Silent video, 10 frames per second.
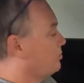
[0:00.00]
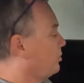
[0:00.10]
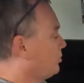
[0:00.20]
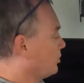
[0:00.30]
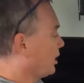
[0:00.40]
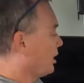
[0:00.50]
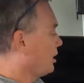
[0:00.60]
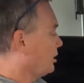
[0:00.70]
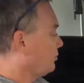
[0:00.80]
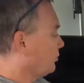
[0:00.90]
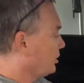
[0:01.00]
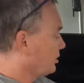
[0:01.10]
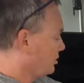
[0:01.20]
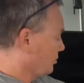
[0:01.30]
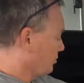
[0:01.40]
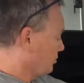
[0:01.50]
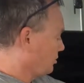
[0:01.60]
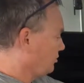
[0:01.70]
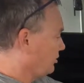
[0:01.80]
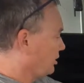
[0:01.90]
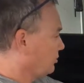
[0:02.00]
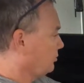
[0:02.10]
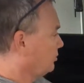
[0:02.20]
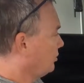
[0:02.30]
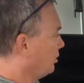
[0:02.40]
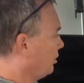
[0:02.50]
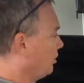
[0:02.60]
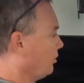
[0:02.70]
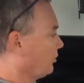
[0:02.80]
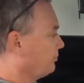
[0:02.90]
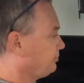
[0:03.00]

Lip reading: port and we turn the vehicle on.